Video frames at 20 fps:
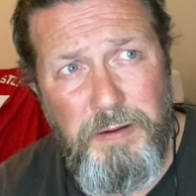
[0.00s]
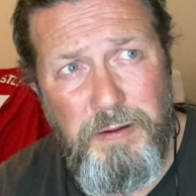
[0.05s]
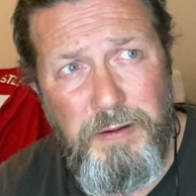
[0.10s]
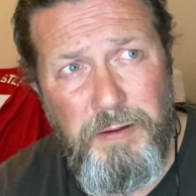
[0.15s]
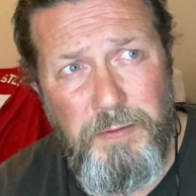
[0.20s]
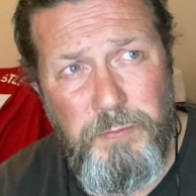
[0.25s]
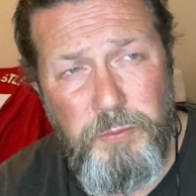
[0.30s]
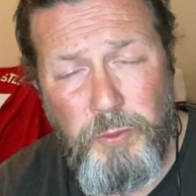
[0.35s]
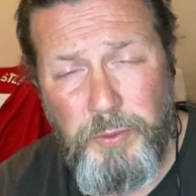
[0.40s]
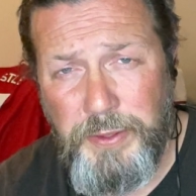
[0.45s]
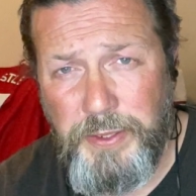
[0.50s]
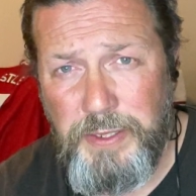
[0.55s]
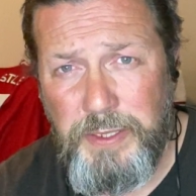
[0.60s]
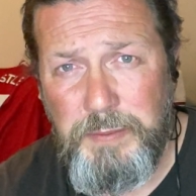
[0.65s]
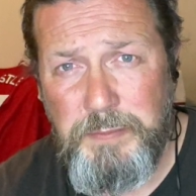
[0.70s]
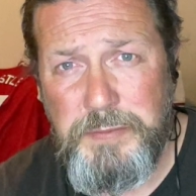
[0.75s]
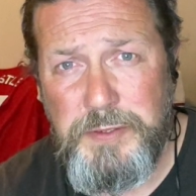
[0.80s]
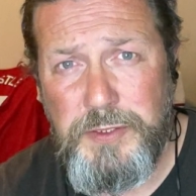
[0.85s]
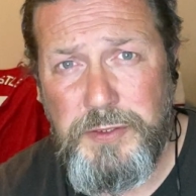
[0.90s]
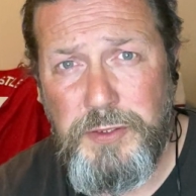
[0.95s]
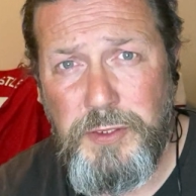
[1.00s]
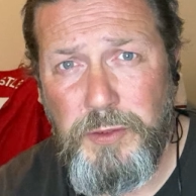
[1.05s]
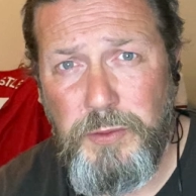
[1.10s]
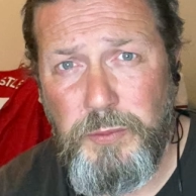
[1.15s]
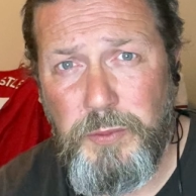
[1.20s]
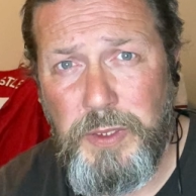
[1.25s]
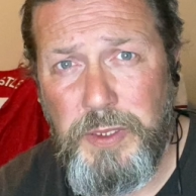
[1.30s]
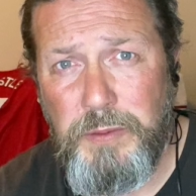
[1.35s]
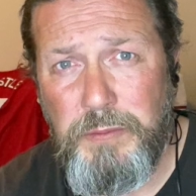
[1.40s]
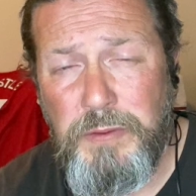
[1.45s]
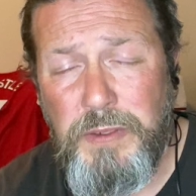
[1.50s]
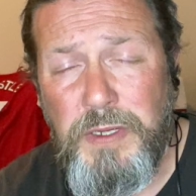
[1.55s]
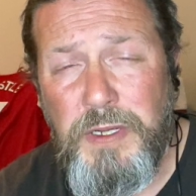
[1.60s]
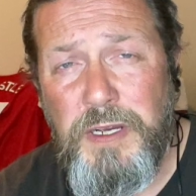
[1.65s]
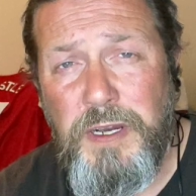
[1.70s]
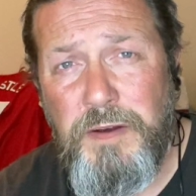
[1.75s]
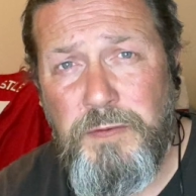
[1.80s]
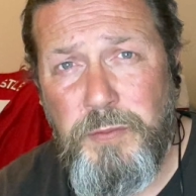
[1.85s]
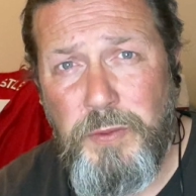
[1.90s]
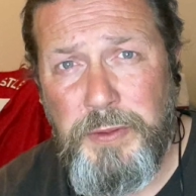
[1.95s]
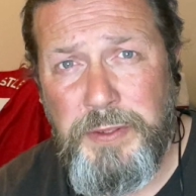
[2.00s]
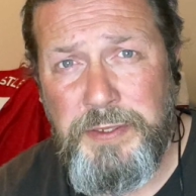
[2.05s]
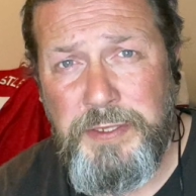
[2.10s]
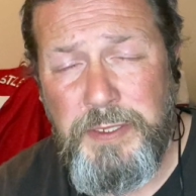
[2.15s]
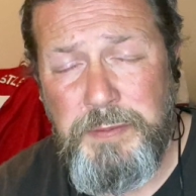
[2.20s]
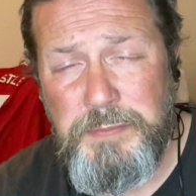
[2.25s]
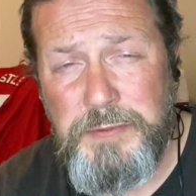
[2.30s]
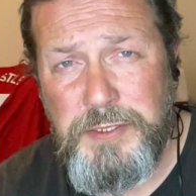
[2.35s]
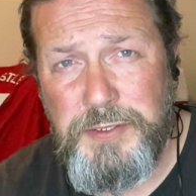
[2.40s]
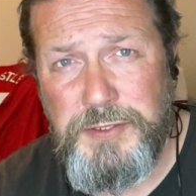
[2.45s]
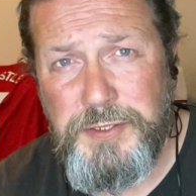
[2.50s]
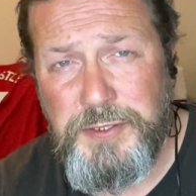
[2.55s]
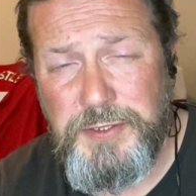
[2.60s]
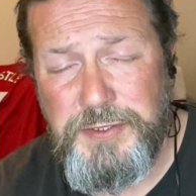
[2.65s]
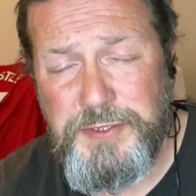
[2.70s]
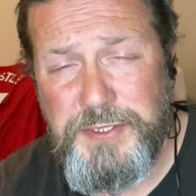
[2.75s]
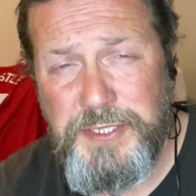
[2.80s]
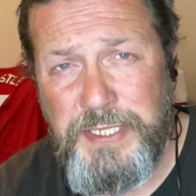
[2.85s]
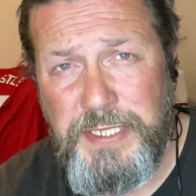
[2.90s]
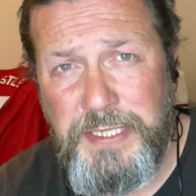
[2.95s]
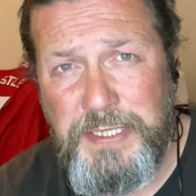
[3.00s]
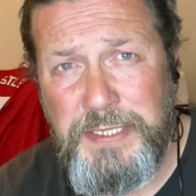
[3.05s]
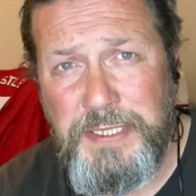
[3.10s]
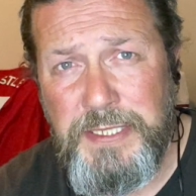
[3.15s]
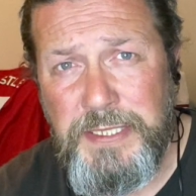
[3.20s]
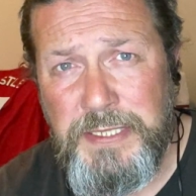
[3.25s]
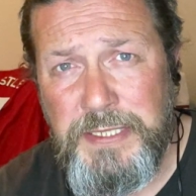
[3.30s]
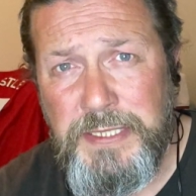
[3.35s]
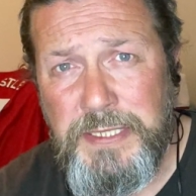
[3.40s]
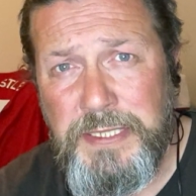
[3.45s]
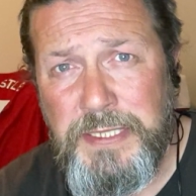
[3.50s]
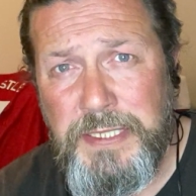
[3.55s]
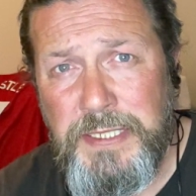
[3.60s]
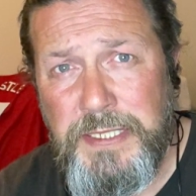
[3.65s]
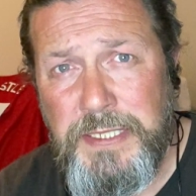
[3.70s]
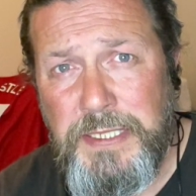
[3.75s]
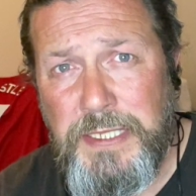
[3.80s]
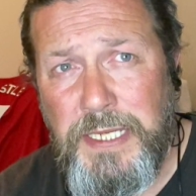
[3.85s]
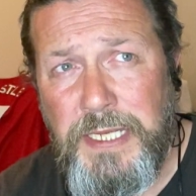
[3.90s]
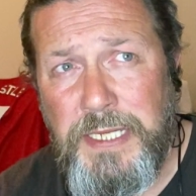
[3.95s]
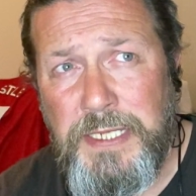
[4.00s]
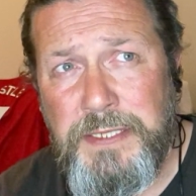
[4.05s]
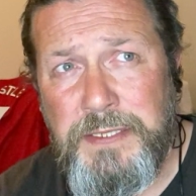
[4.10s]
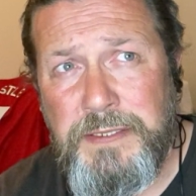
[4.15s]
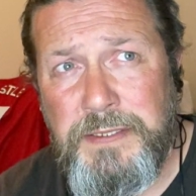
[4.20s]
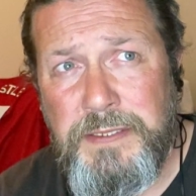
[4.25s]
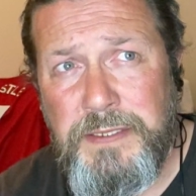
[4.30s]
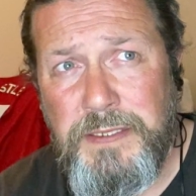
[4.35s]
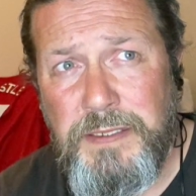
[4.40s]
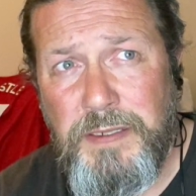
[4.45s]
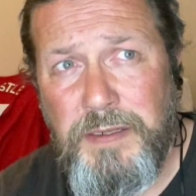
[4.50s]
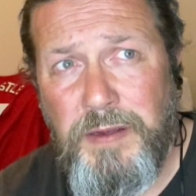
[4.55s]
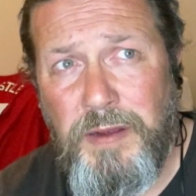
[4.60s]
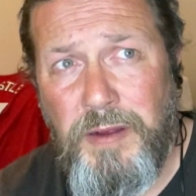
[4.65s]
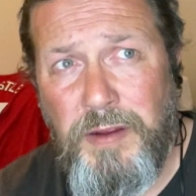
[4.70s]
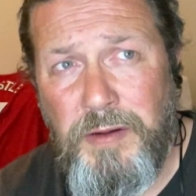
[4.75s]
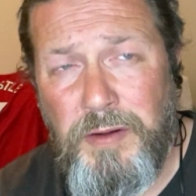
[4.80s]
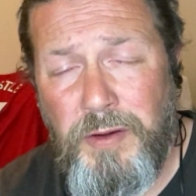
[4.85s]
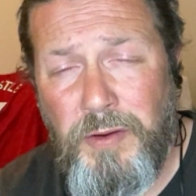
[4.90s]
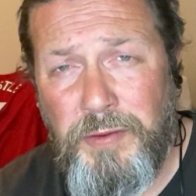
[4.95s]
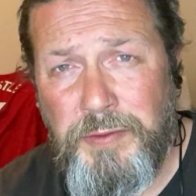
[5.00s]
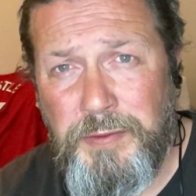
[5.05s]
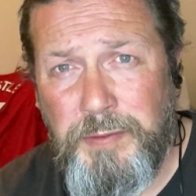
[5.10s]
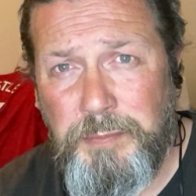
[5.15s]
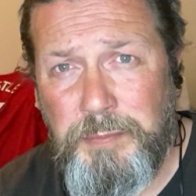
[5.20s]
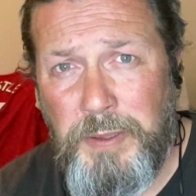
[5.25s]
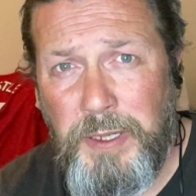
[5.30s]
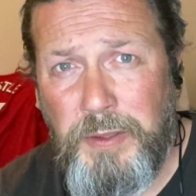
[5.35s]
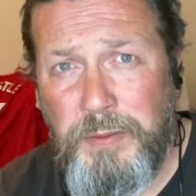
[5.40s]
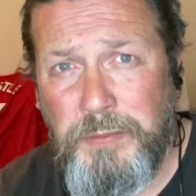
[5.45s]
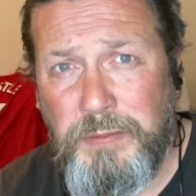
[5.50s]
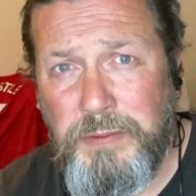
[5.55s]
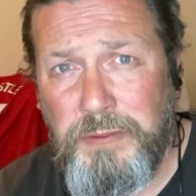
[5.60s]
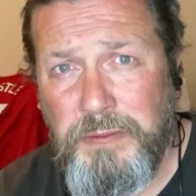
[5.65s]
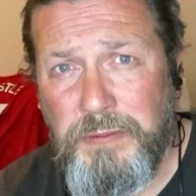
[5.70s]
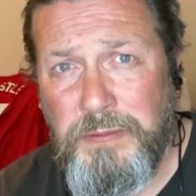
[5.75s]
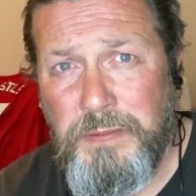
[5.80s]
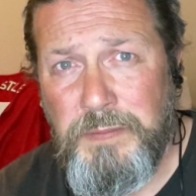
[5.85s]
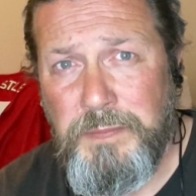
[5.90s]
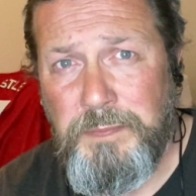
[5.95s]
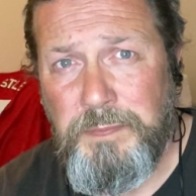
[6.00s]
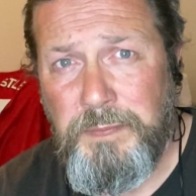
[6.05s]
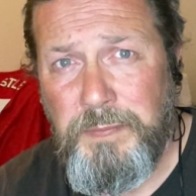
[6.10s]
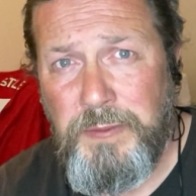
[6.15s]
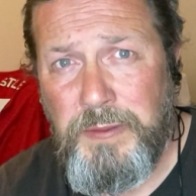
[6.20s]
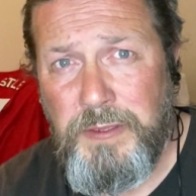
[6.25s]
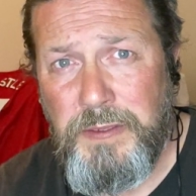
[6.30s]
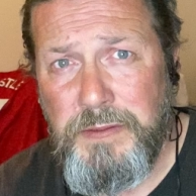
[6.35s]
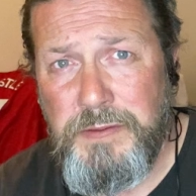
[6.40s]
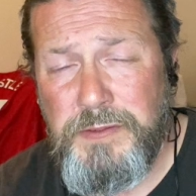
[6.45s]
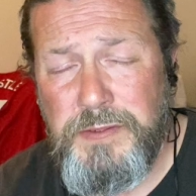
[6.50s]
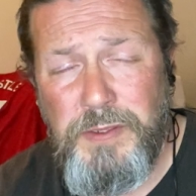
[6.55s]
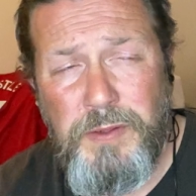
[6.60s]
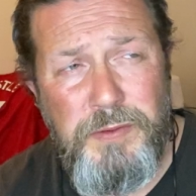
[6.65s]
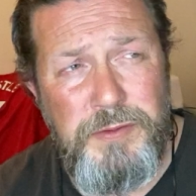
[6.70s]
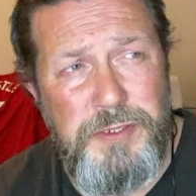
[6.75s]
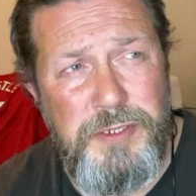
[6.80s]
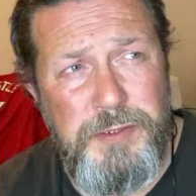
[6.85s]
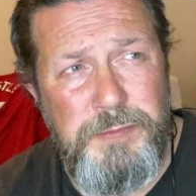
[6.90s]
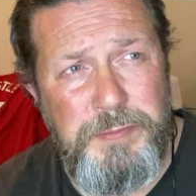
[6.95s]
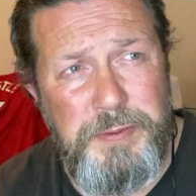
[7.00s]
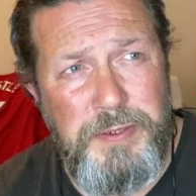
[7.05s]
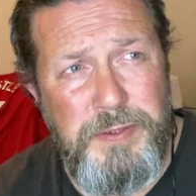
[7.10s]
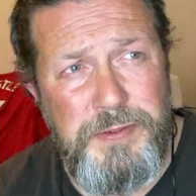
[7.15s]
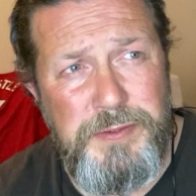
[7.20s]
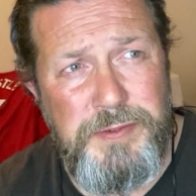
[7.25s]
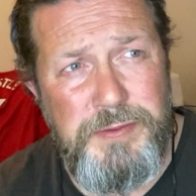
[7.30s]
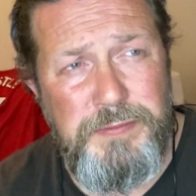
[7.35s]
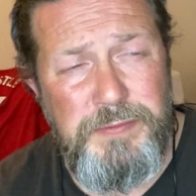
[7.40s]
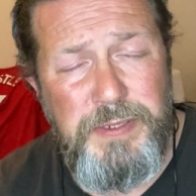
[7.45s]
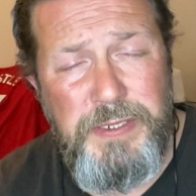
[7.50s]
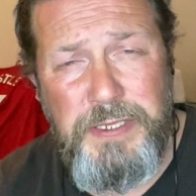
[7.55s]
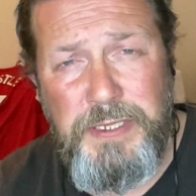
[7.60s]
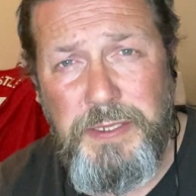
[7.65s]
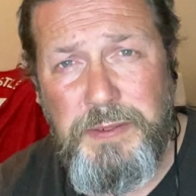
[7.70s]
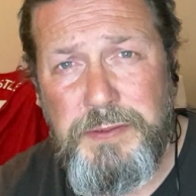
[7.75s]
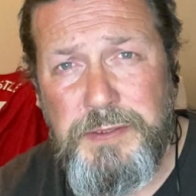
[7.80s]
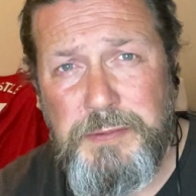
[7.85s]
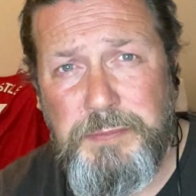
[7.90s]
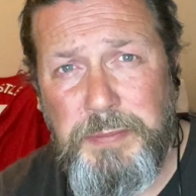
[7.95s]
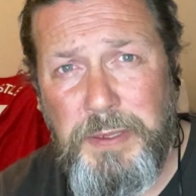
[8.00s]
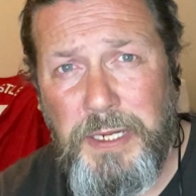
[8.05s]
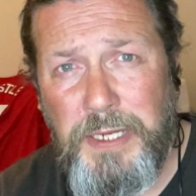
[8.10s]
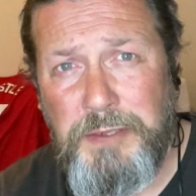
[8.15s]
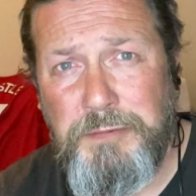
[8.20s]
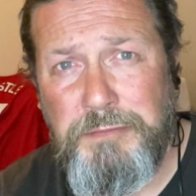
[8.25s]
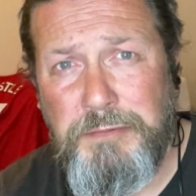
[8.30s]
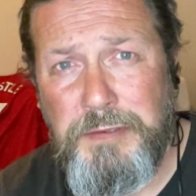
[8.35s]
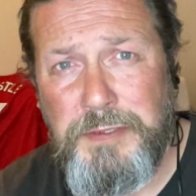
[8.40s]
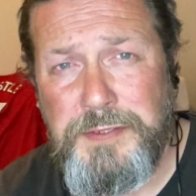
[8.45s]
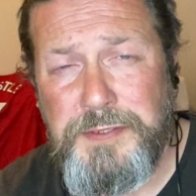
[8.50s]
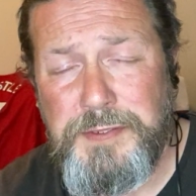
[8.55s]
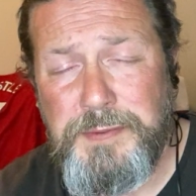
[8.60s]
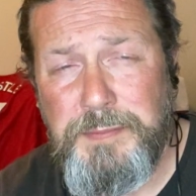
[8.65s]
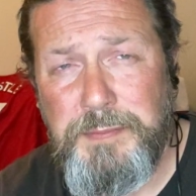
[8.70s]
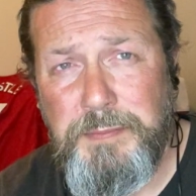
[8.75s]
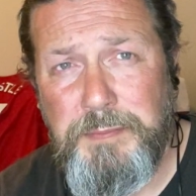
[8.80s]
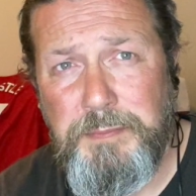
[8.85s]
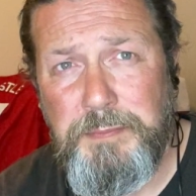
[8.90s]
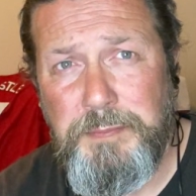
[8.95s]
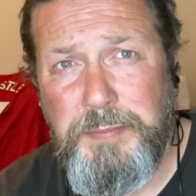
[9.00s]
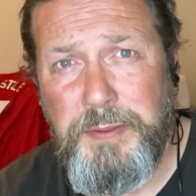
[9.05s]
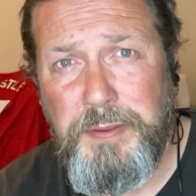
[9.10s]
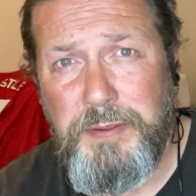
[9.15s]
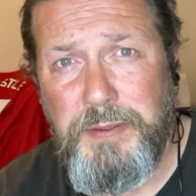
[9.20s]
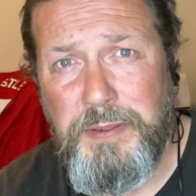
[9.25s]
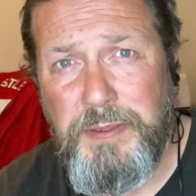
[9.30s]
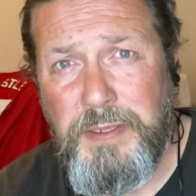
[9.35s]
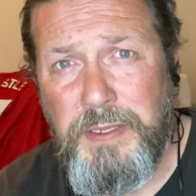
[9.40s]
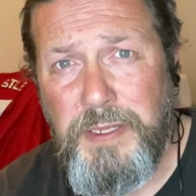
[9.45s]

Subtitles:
I've wanted him to do well. I've wanted him to succeed, and I like the bloke. It's not just because he used to play for us, but